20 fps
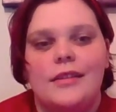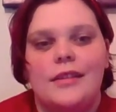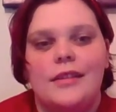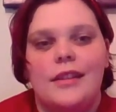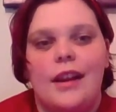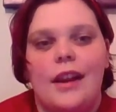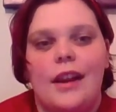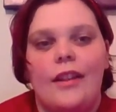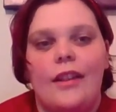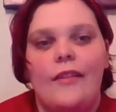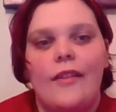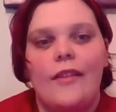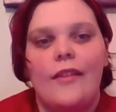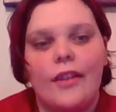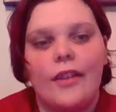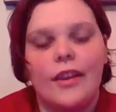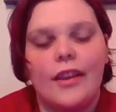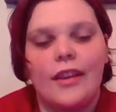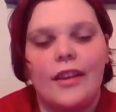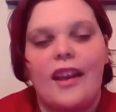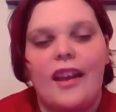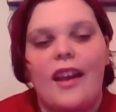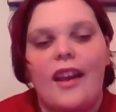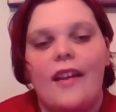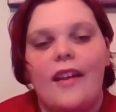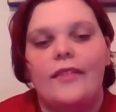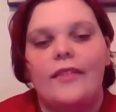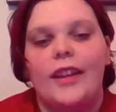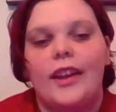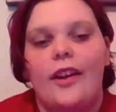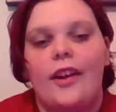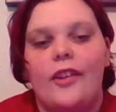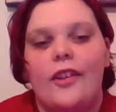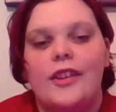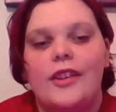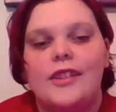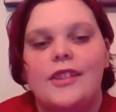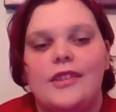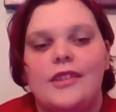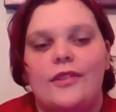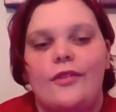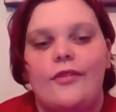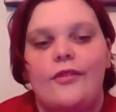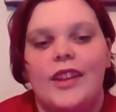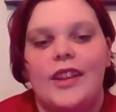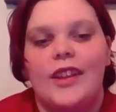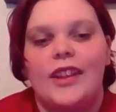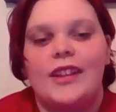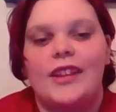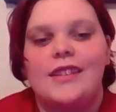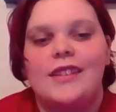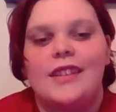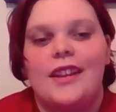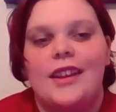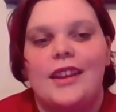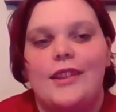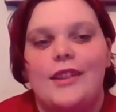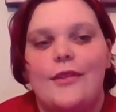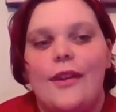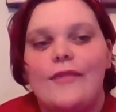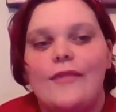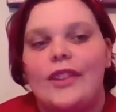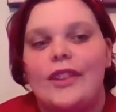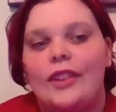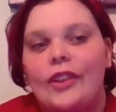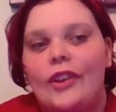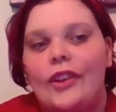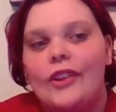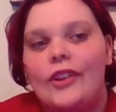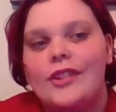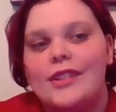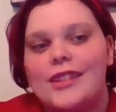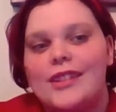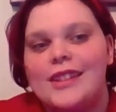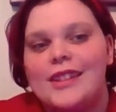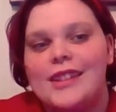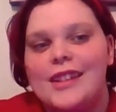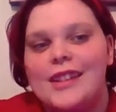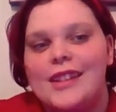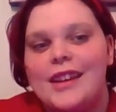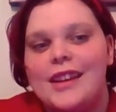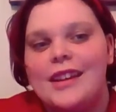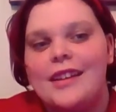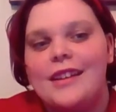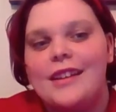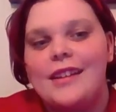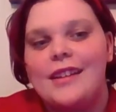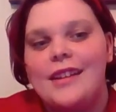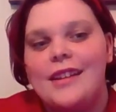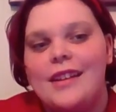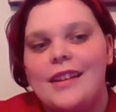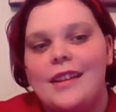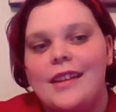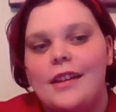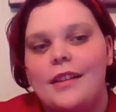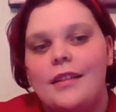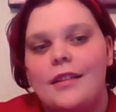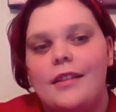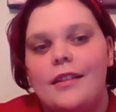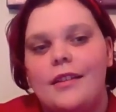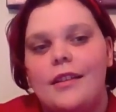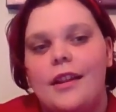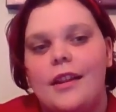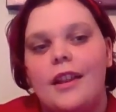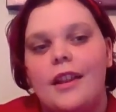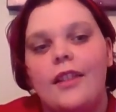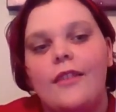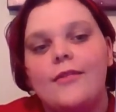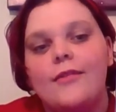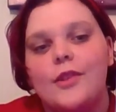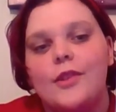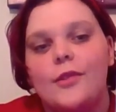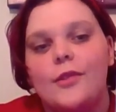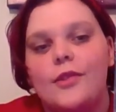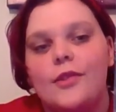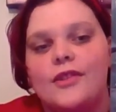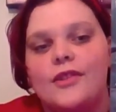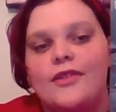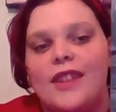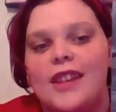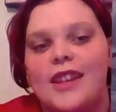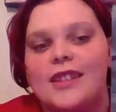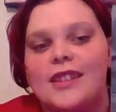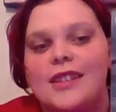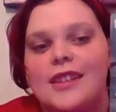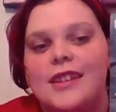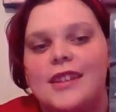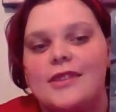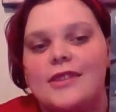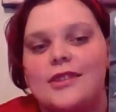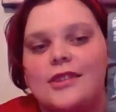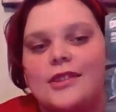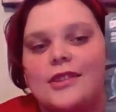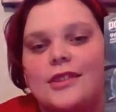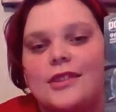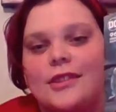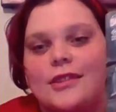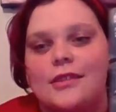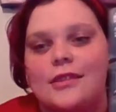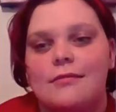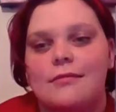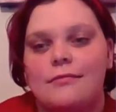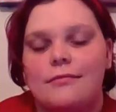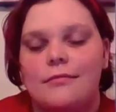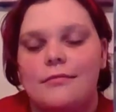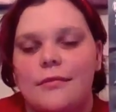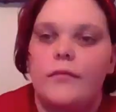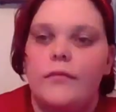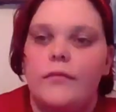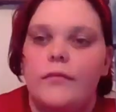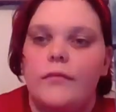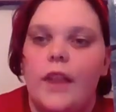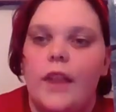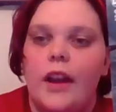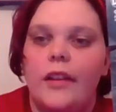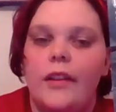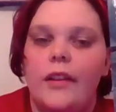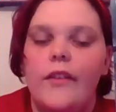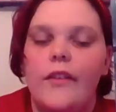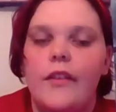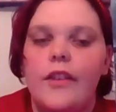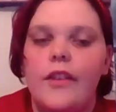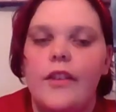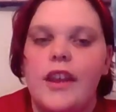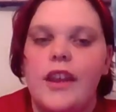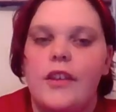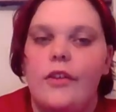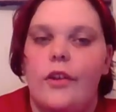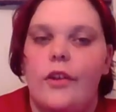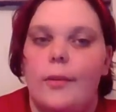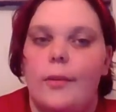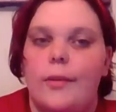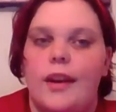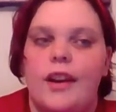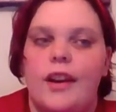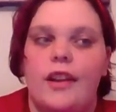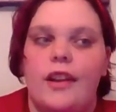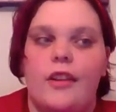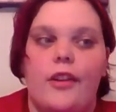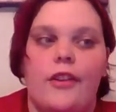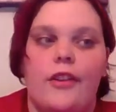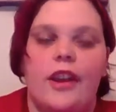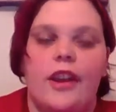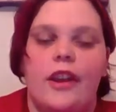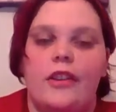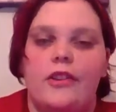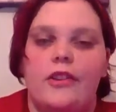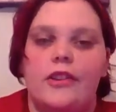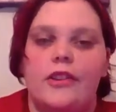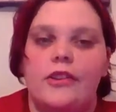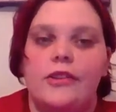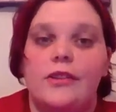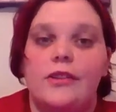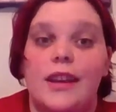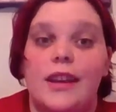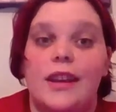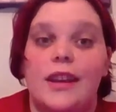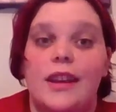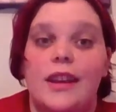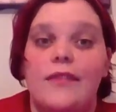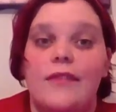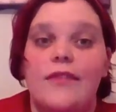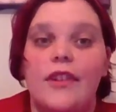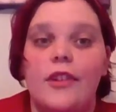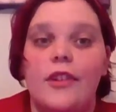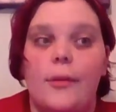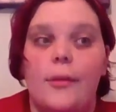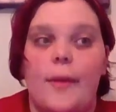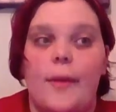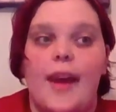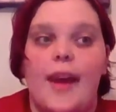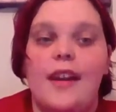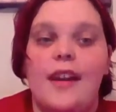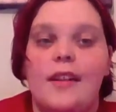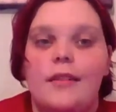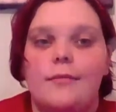I love how they have like all these little villains and like you have to look to see. And I love Joker's face. Like I love how they incorporated all the characters, like even on the back.